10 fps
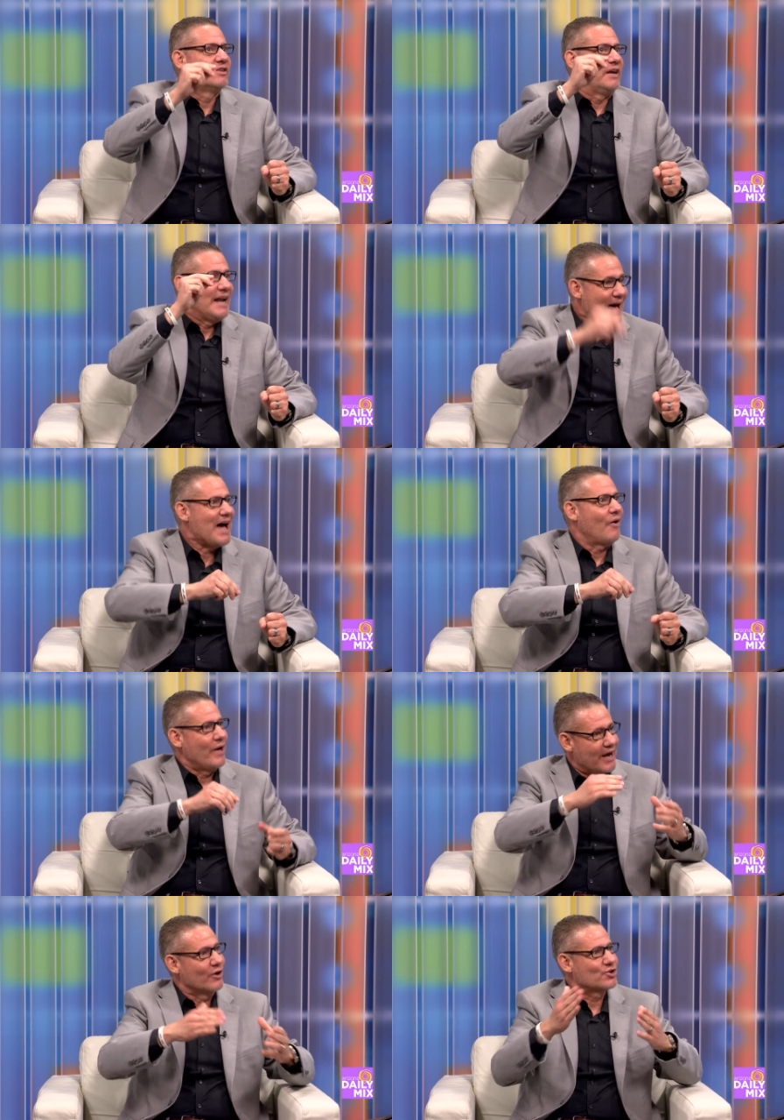To
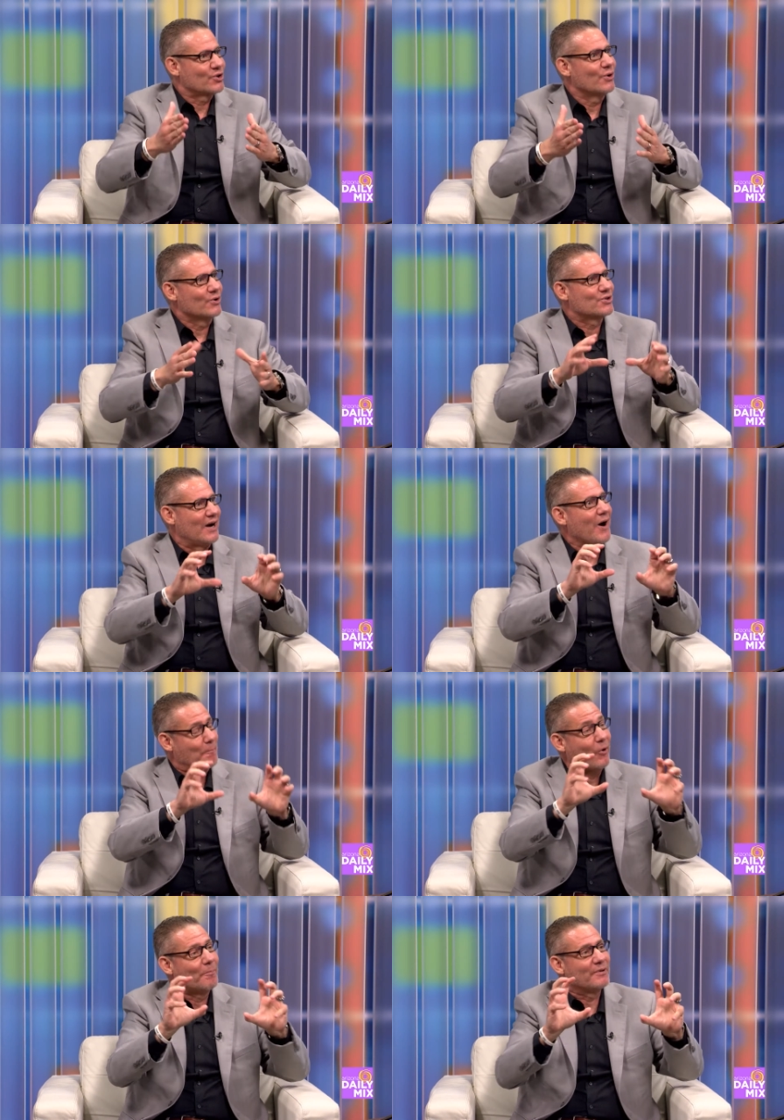now at our church,
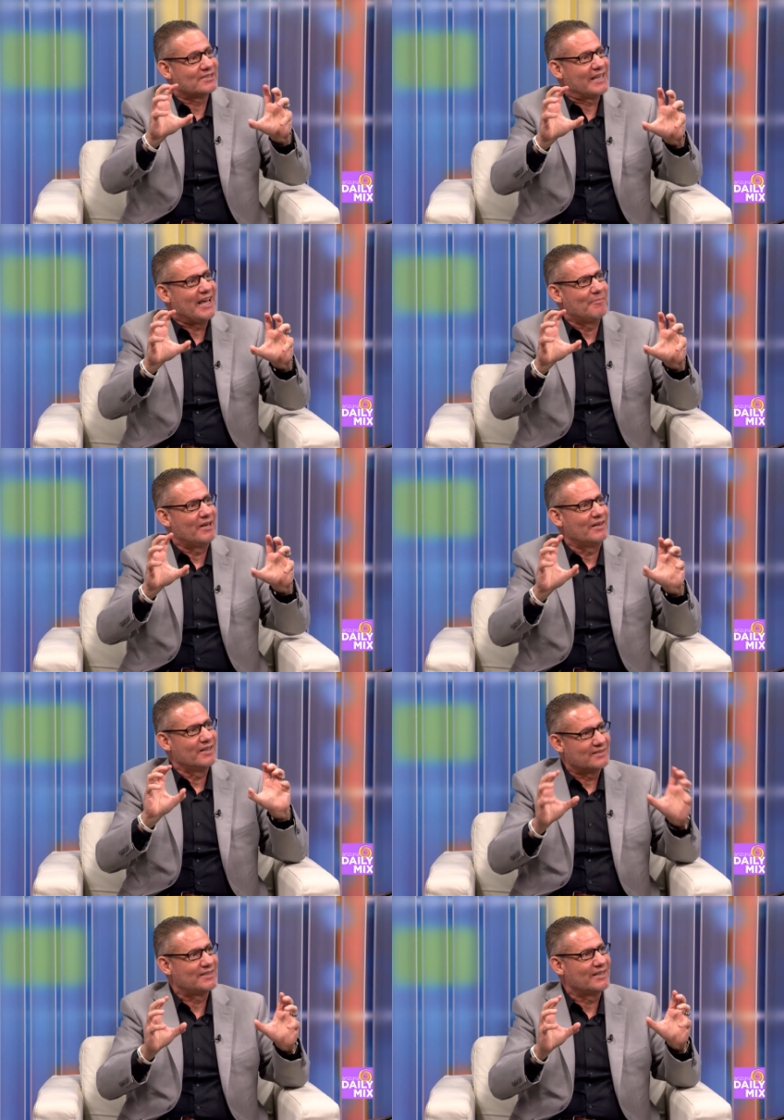our purpose
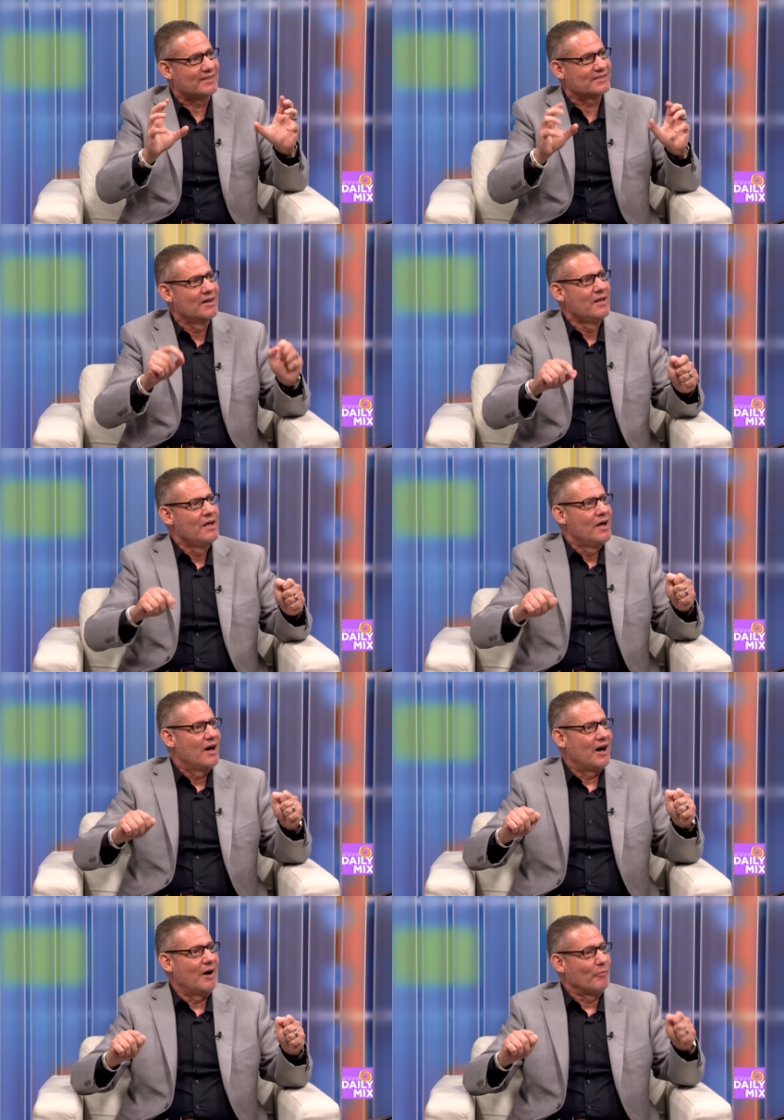statement is this
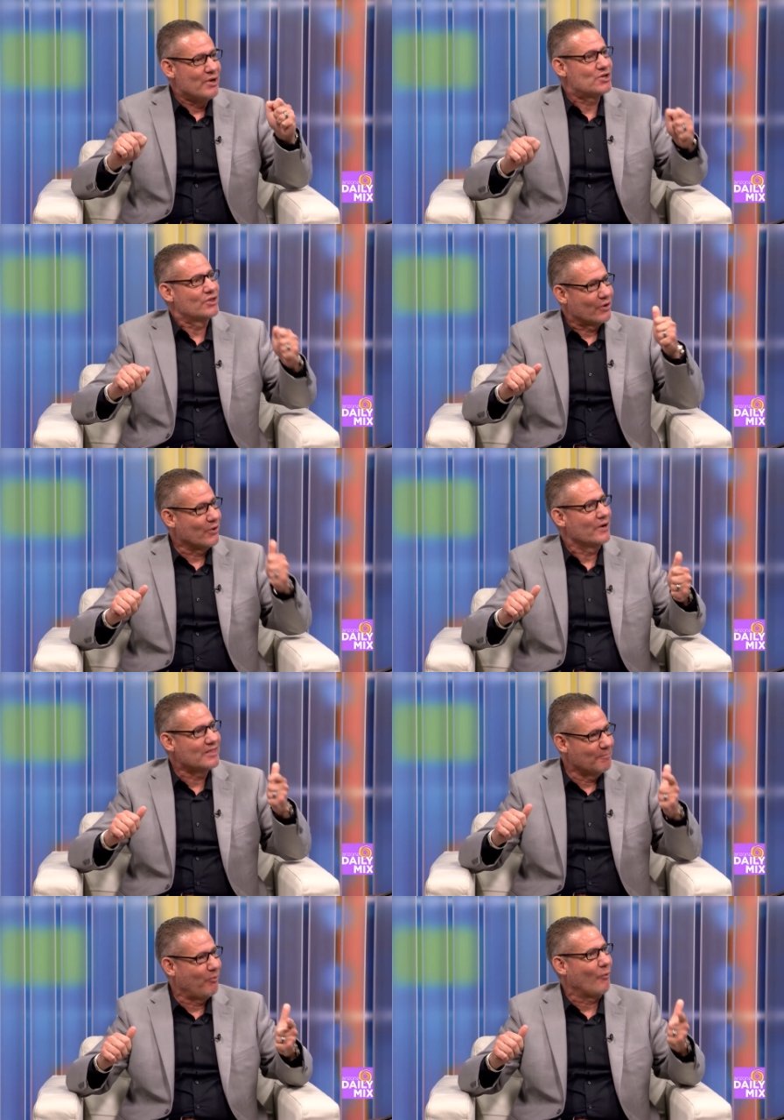um, reaching the
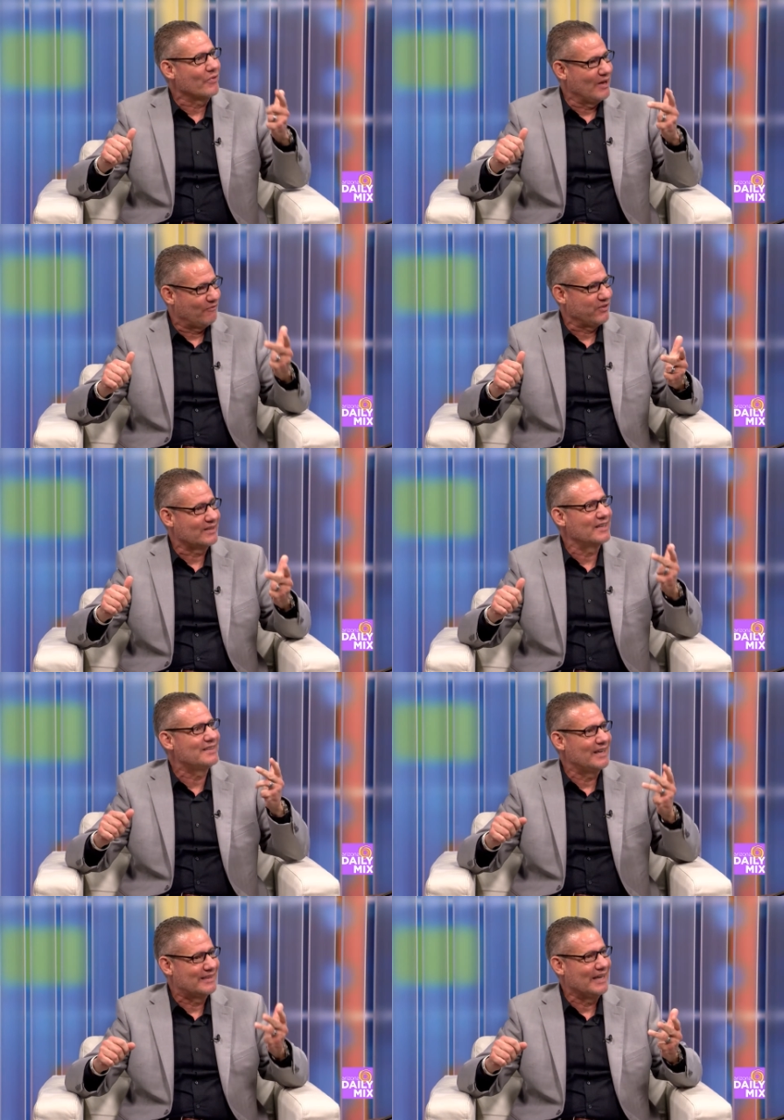hurting, the poor, the
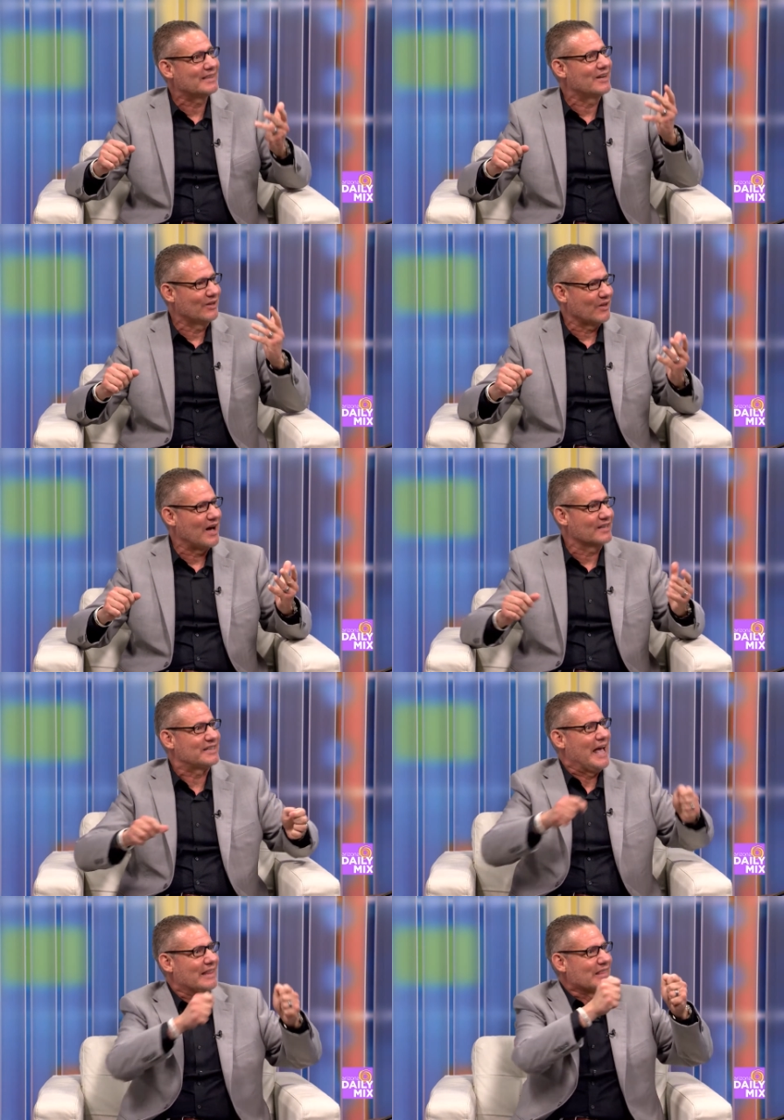afflicted, the addicted, and the
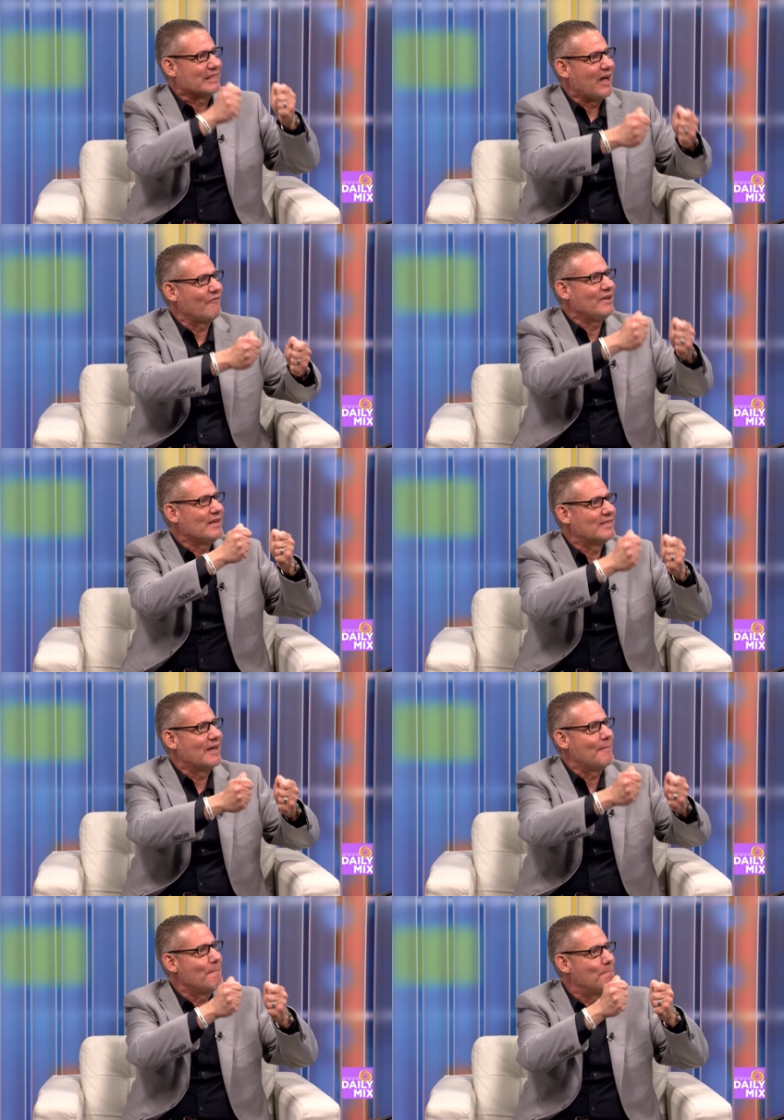lost, and
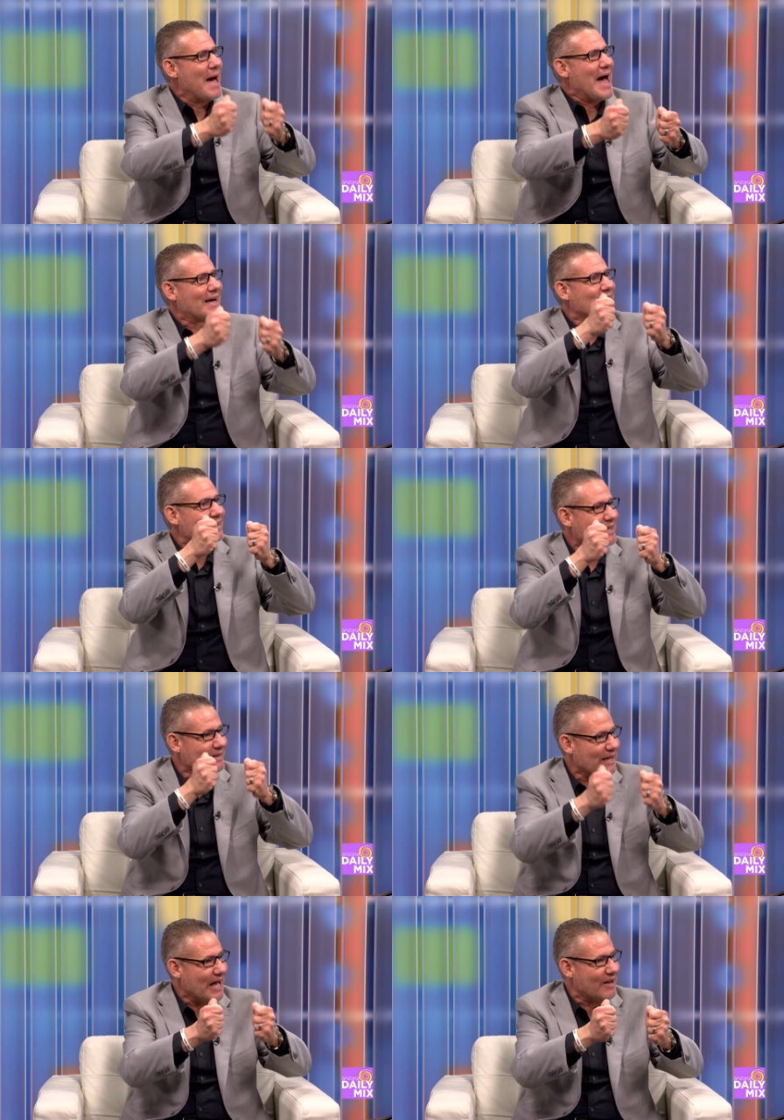loving them back
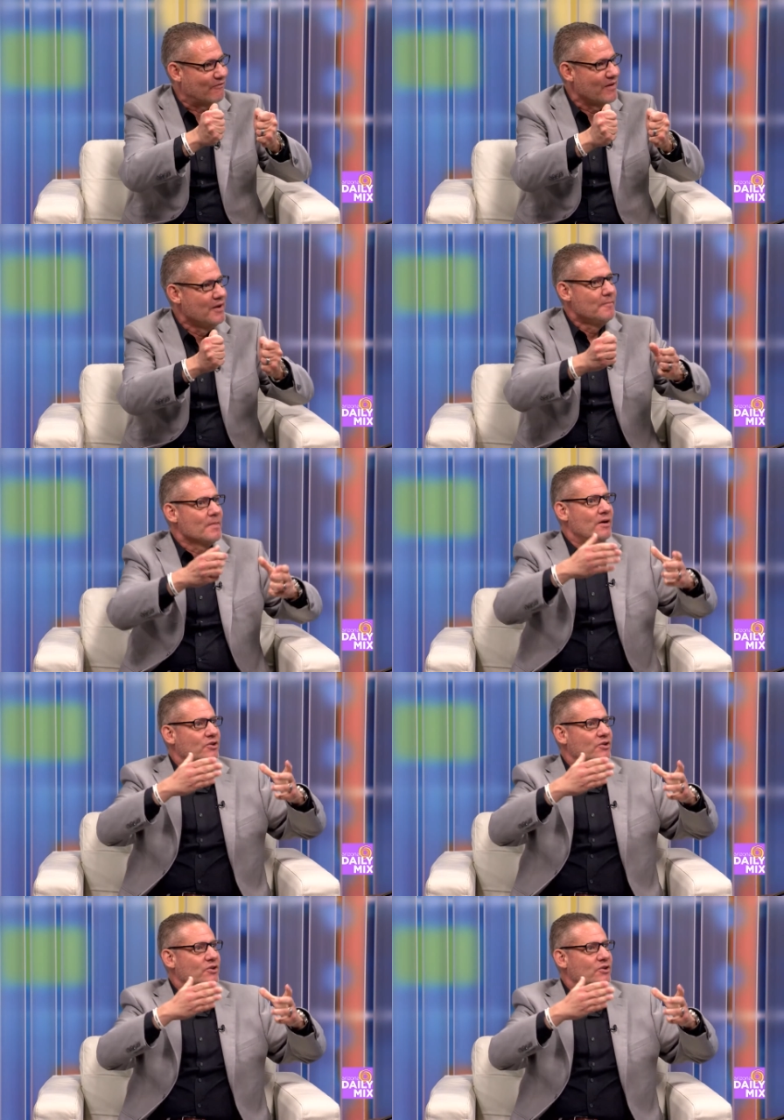to life. Yeah.